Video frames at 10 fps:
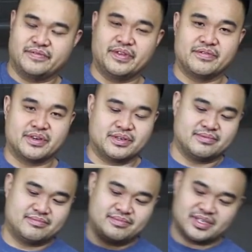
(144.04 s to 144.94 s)
I've never
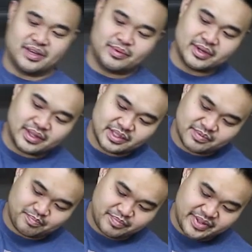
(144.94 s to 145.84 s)
done one of these
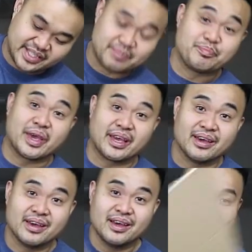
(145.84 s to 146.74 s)
this big
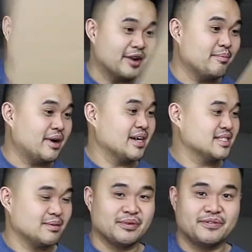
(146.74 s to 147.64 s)
an
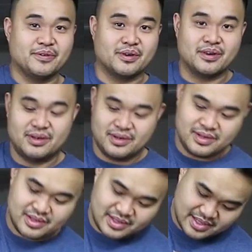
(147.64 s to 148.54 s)
unboxing before.
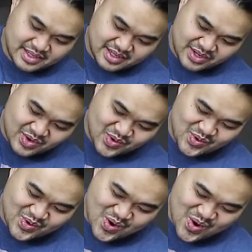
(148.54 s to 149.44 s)

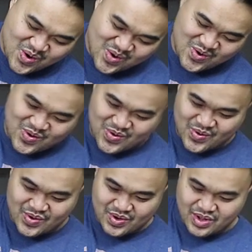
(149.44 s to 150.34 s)
Whoa.
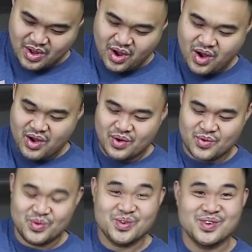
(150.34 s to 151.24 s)

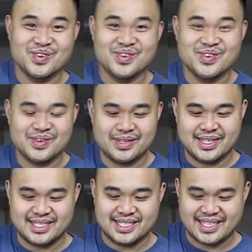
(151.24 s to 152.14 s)
Woo.
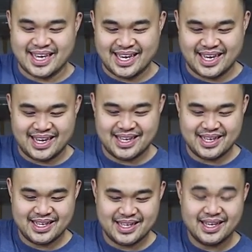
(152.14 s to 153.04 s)
This is a, uh,
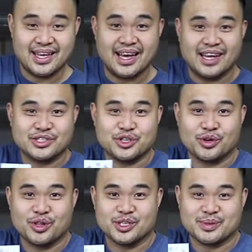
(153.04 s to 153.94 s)
I'll show
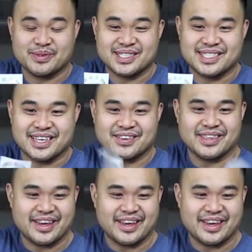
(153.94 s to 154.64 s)
a close up with the sticker